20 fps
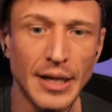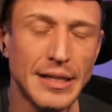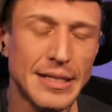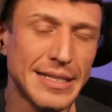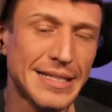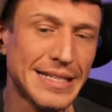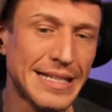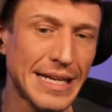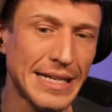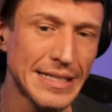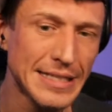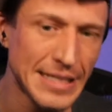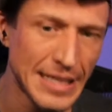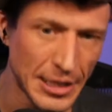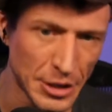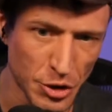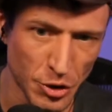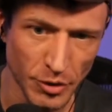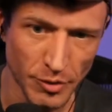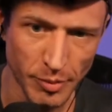The status
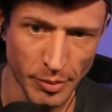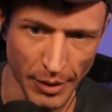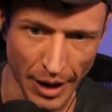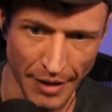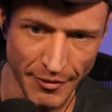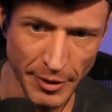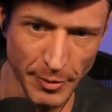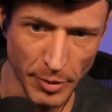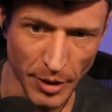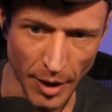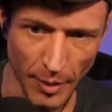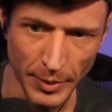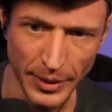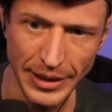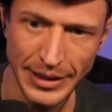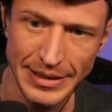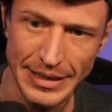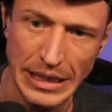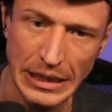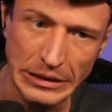nature of private
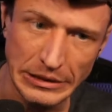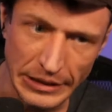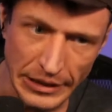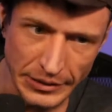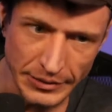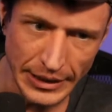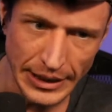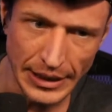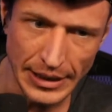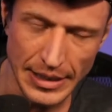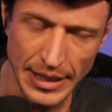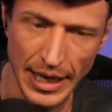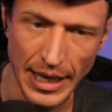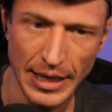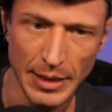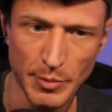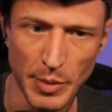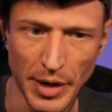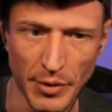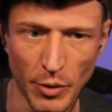property is clearly
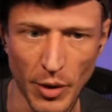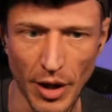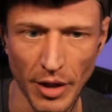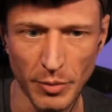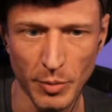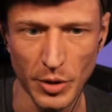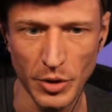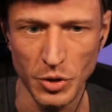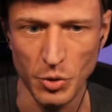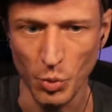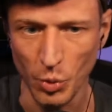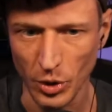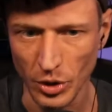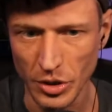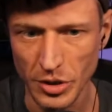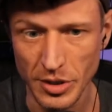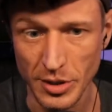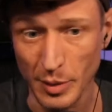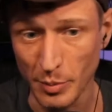indicated by Rothbard's words.